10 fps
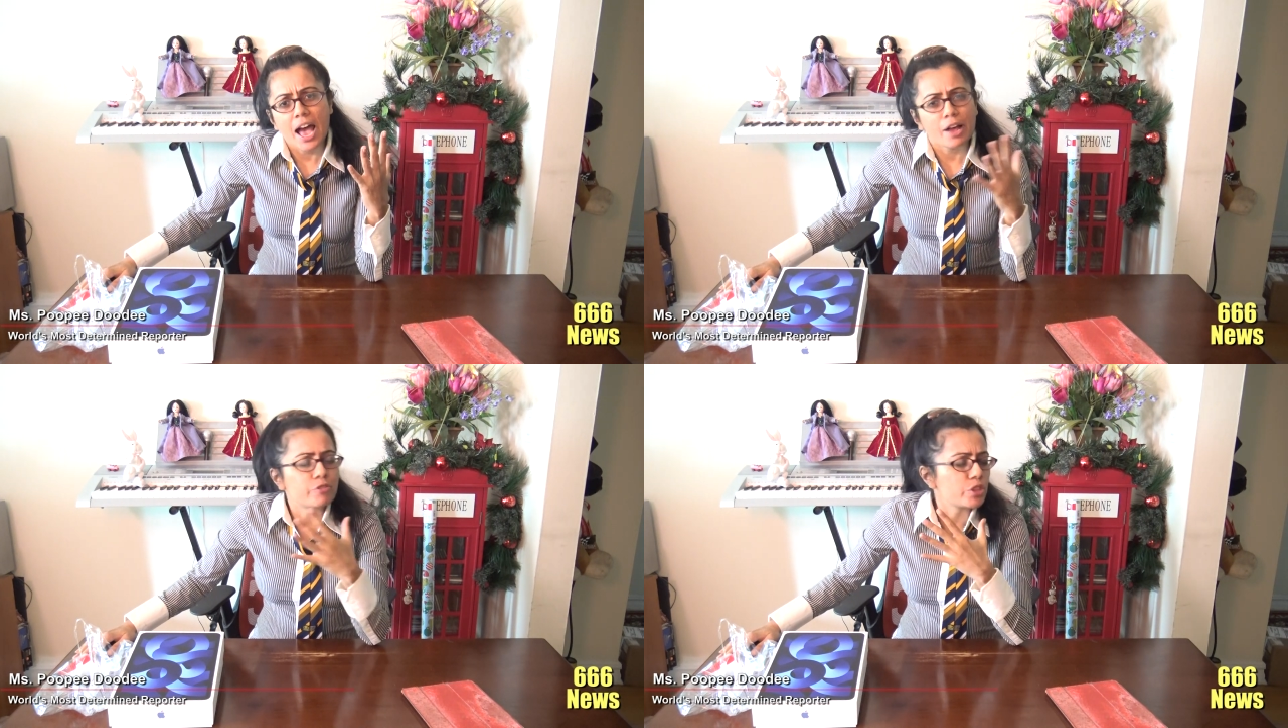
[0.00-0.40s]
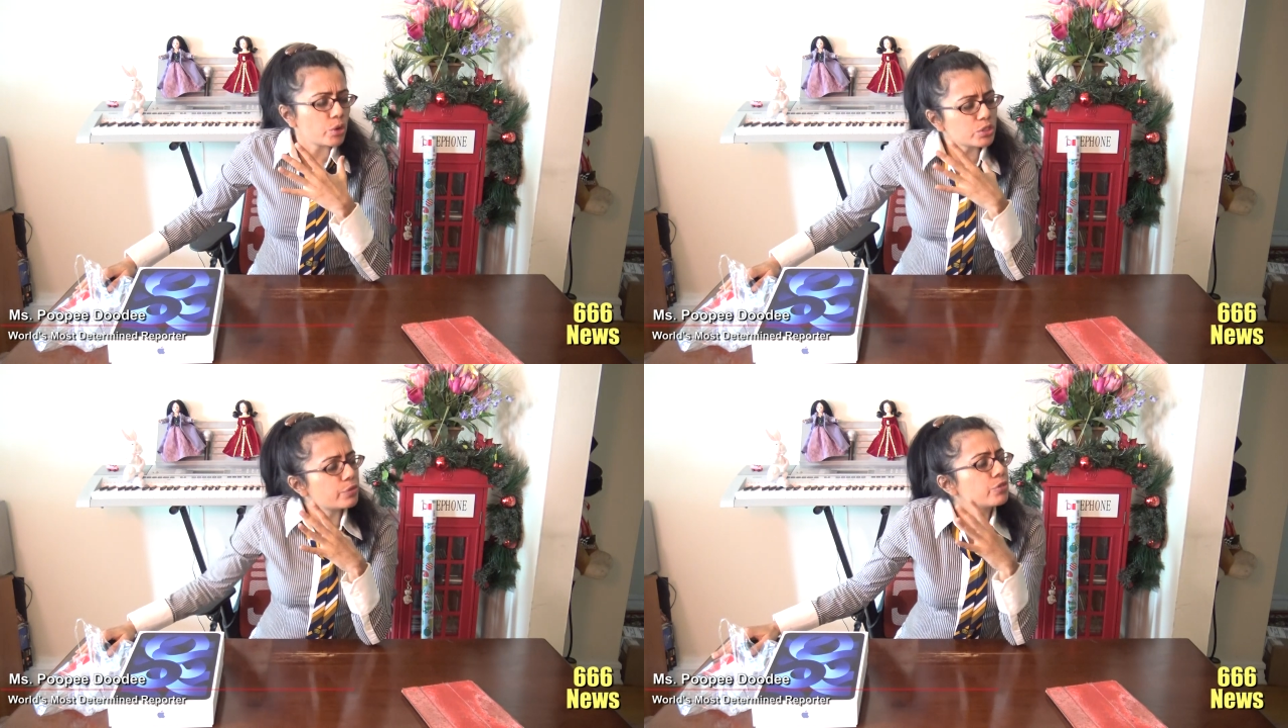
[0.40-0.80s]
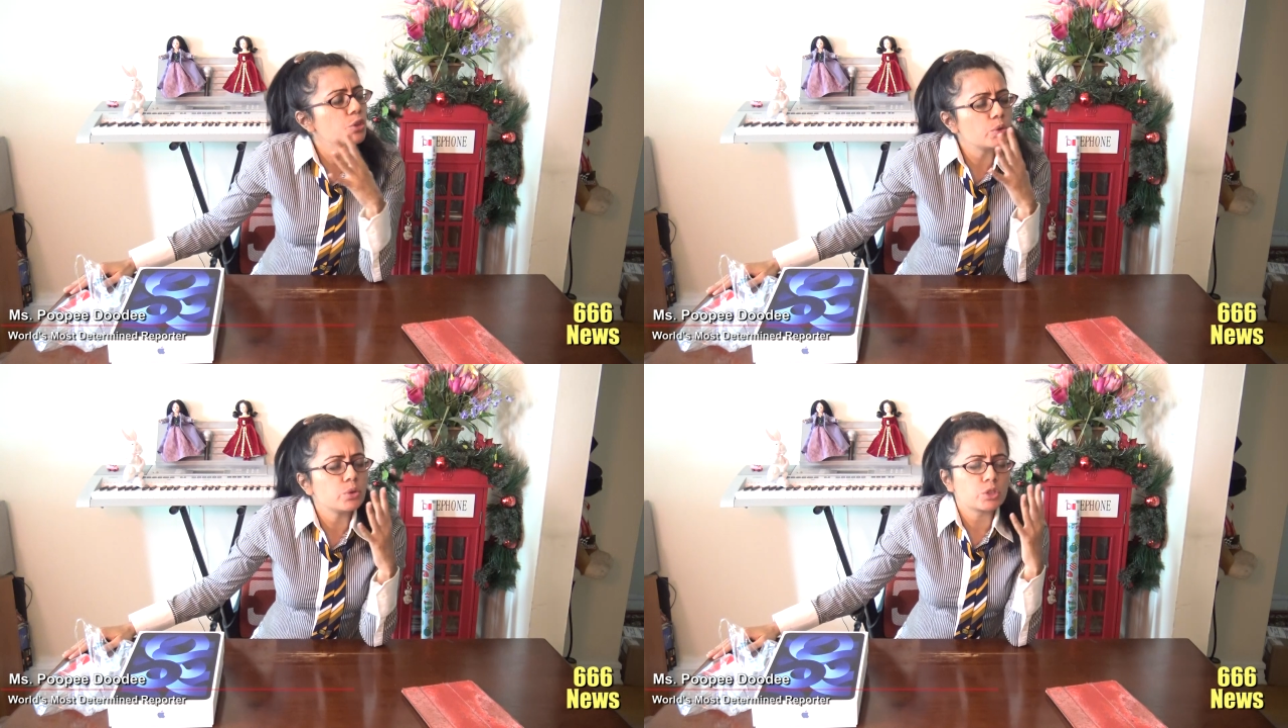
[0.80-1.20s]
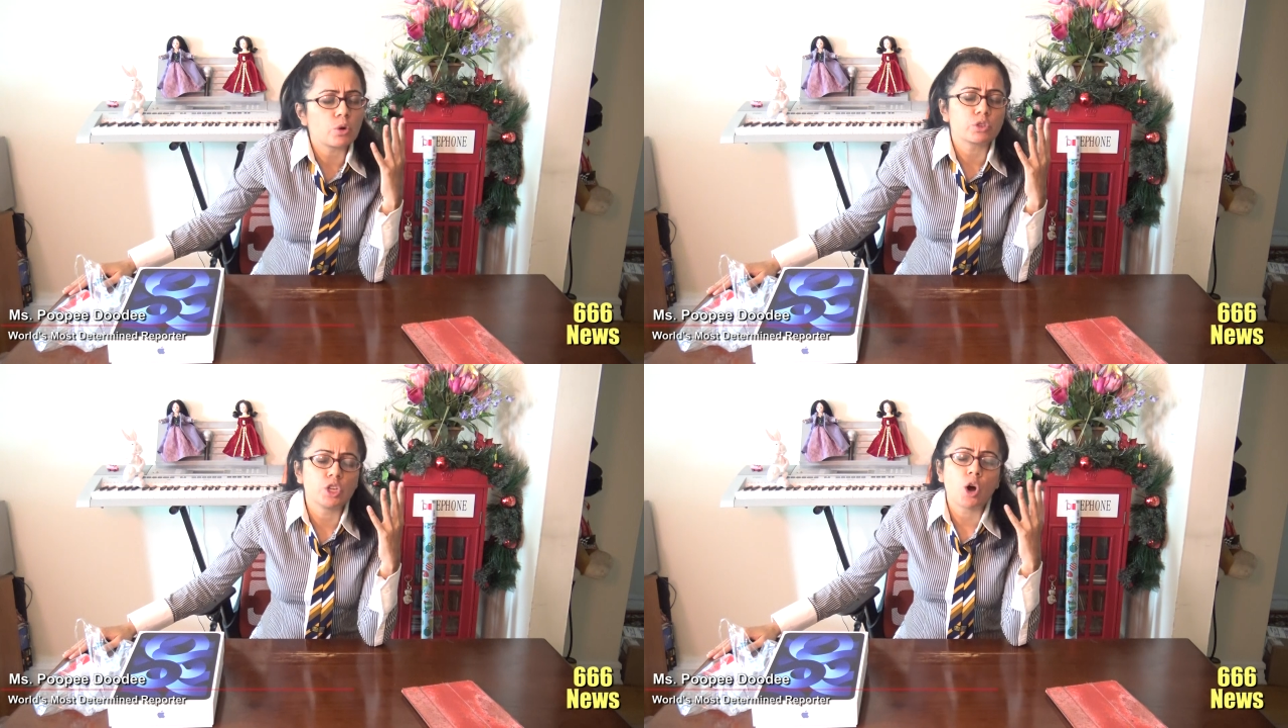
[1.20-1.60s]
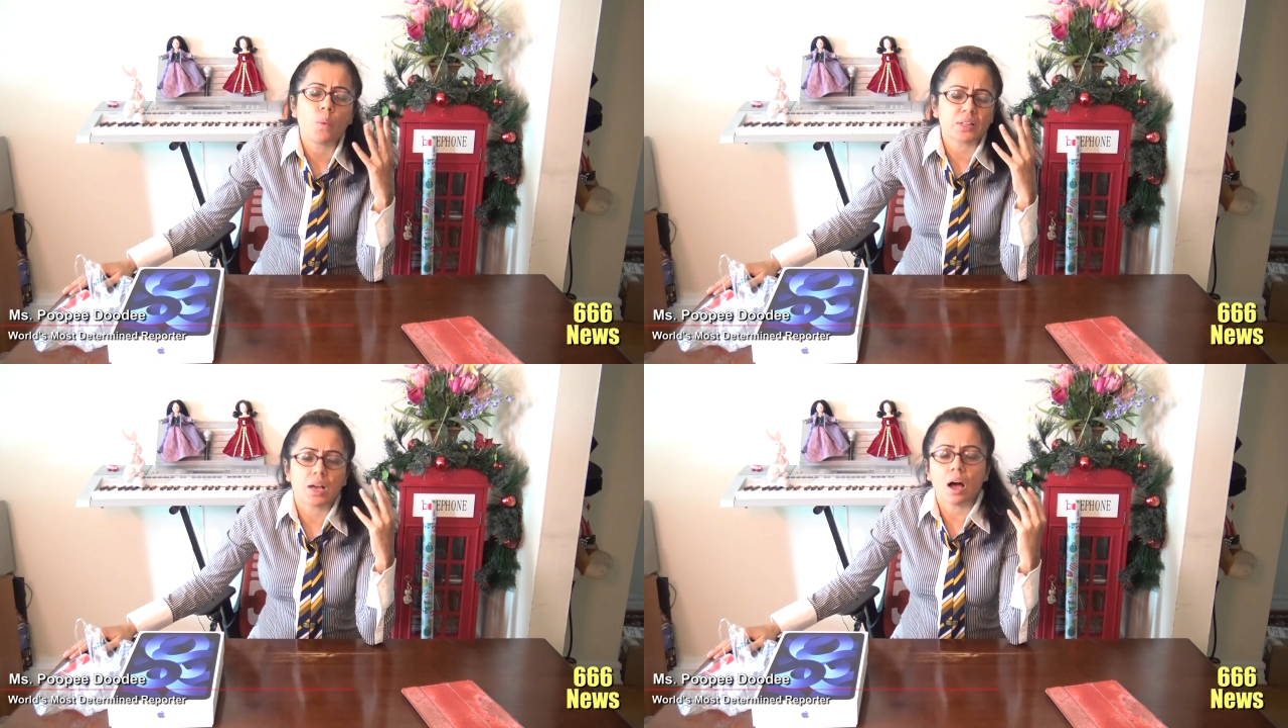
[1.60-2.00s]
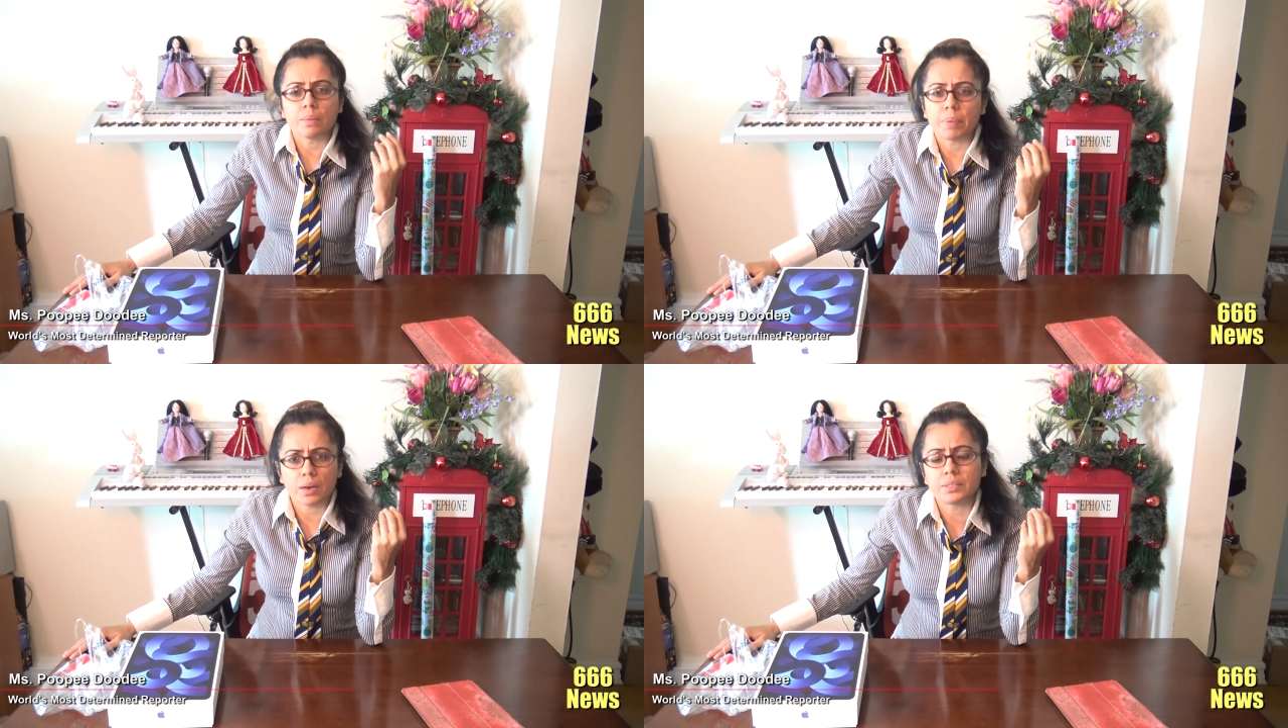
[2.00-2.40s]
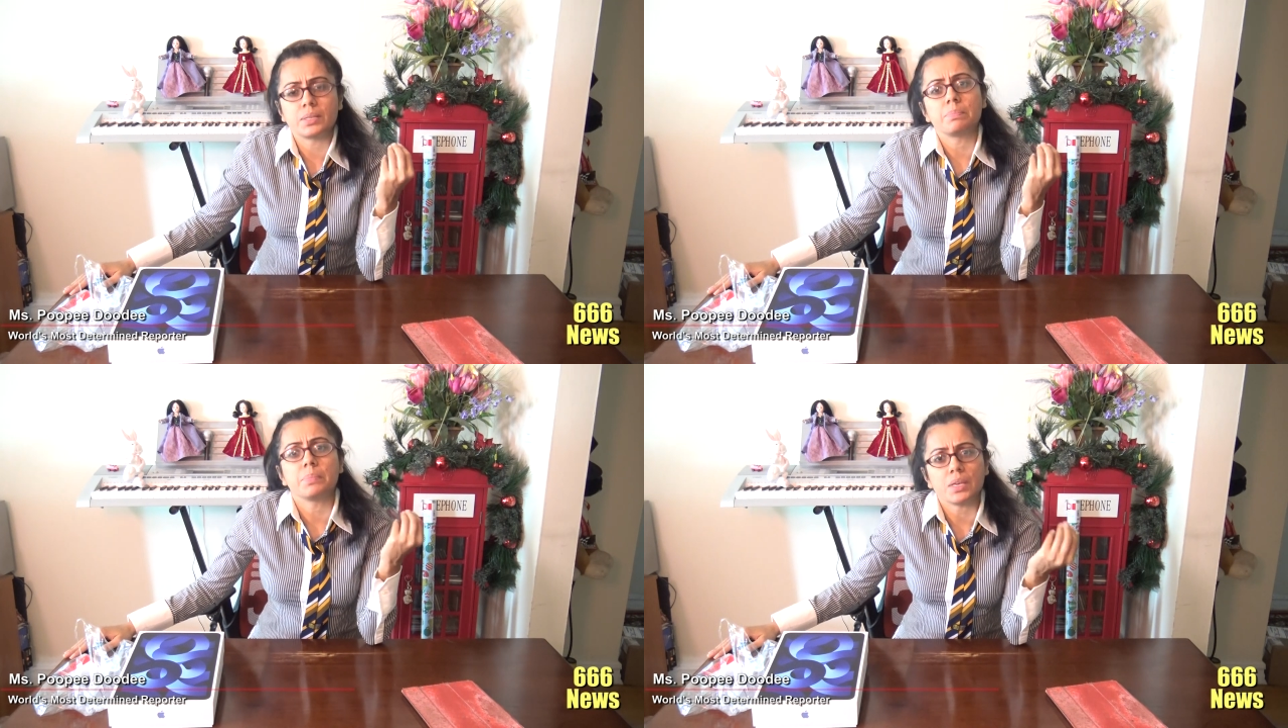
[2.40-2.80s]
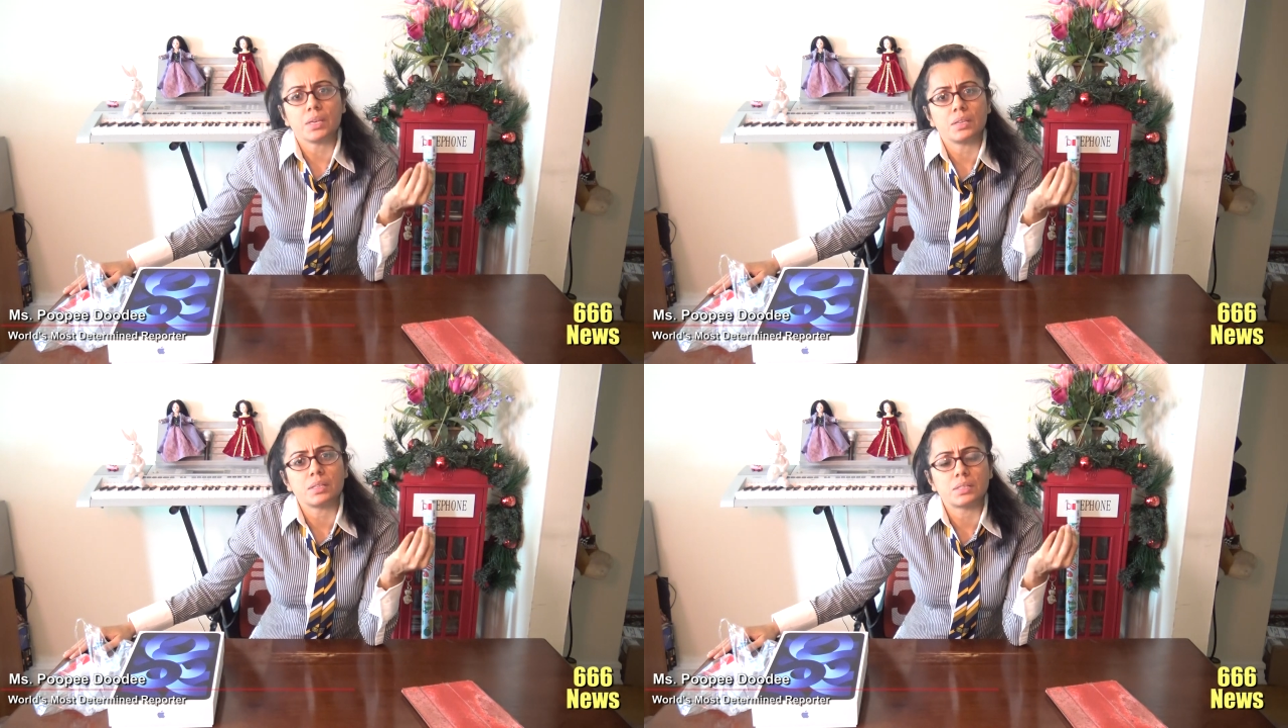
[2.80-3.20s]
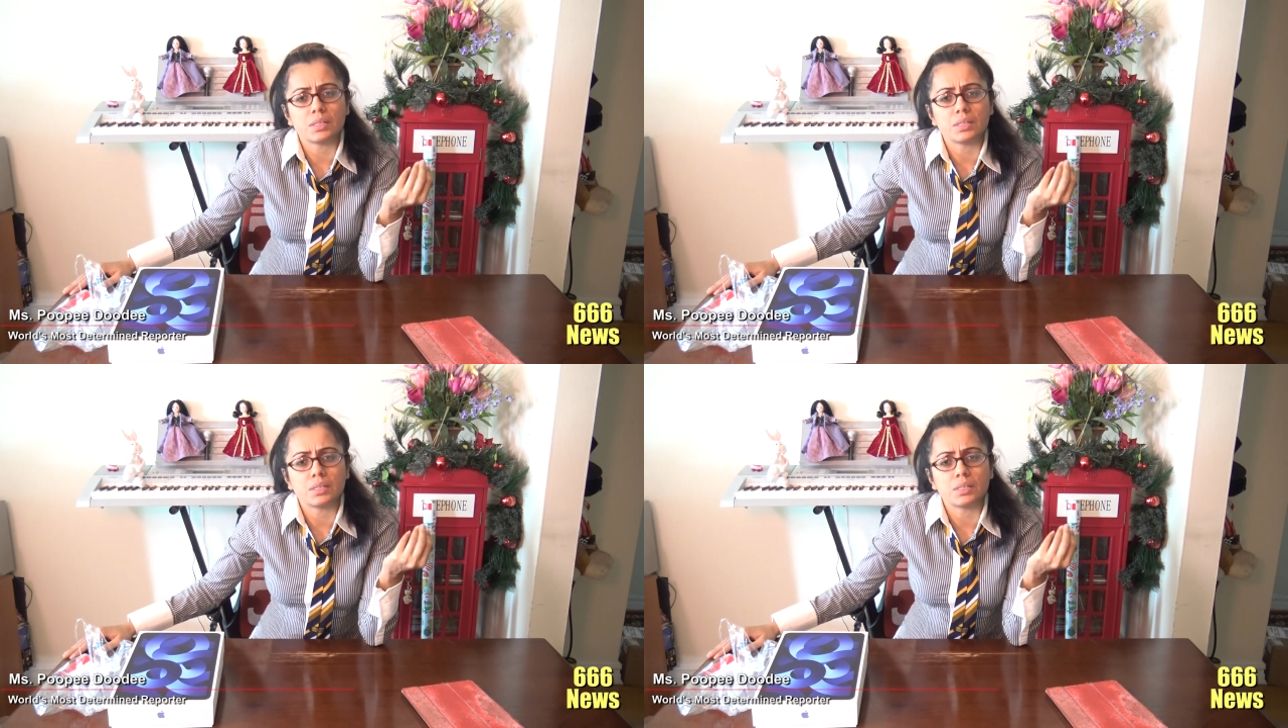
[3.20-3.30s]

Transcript: And for those of you who don't know what unboxing means,